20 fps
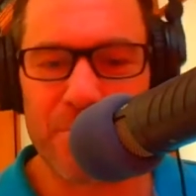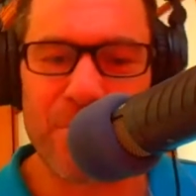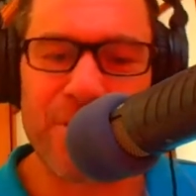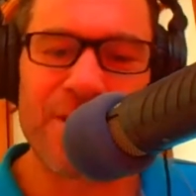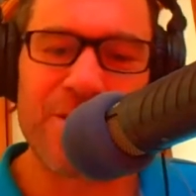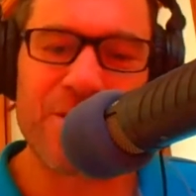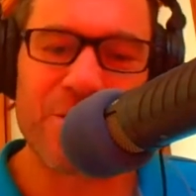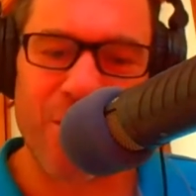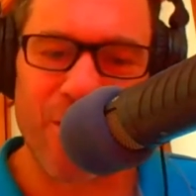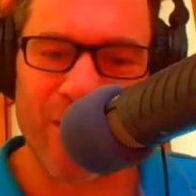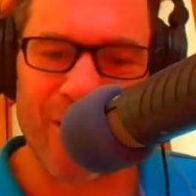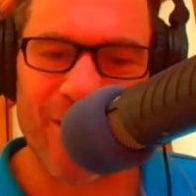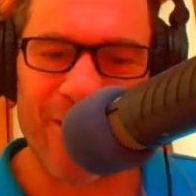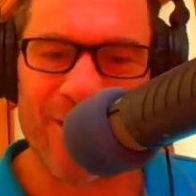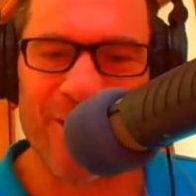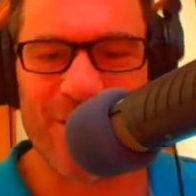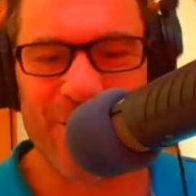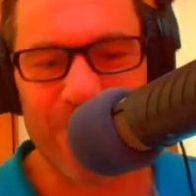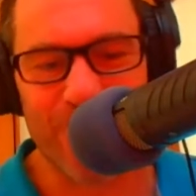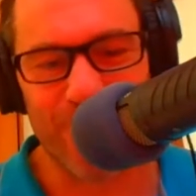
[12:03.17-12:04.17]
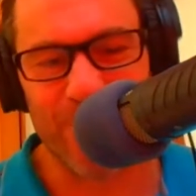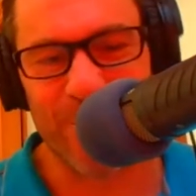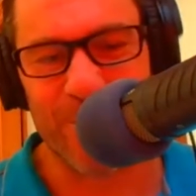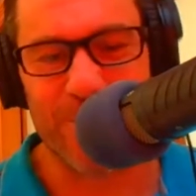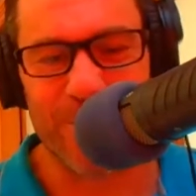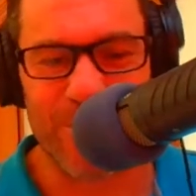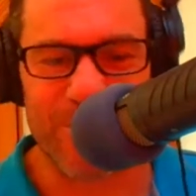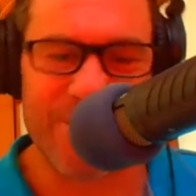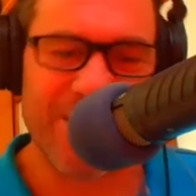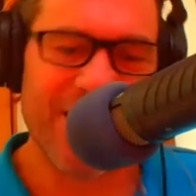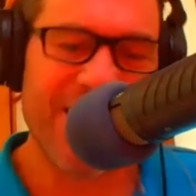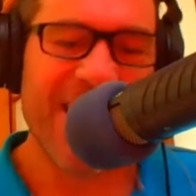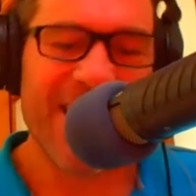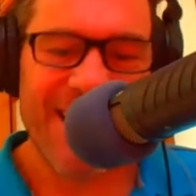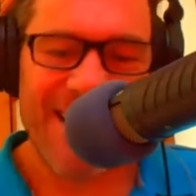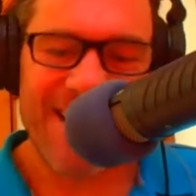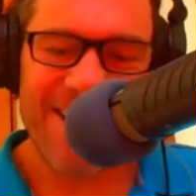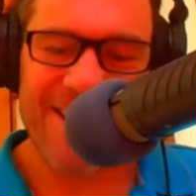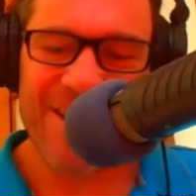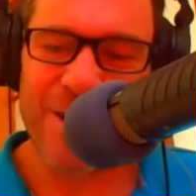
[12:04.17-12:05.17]
pretty solid, or it was
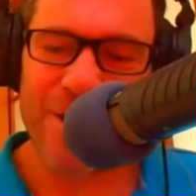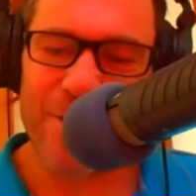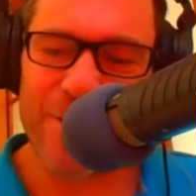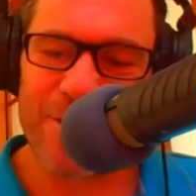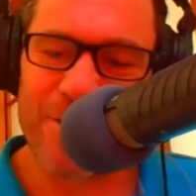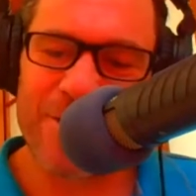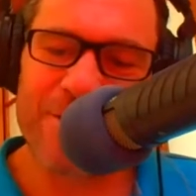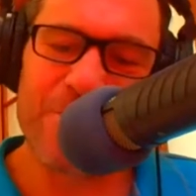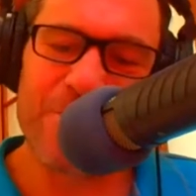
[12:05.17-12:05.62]
a